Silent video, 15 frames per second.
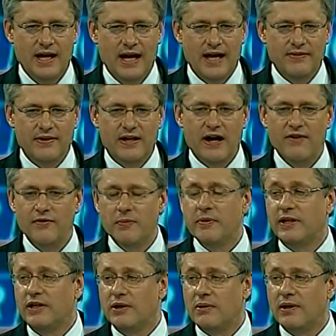And the
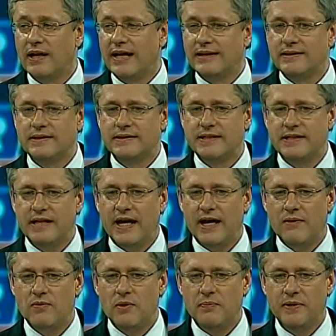government you elected
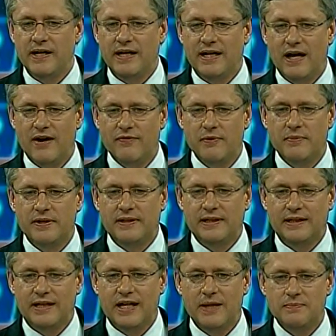today will be a government
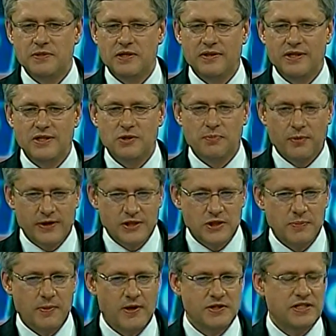that keeps these
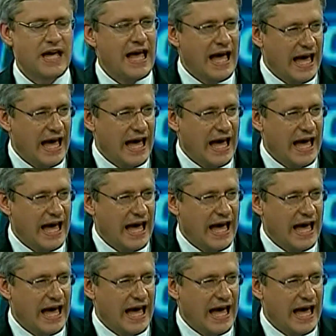principles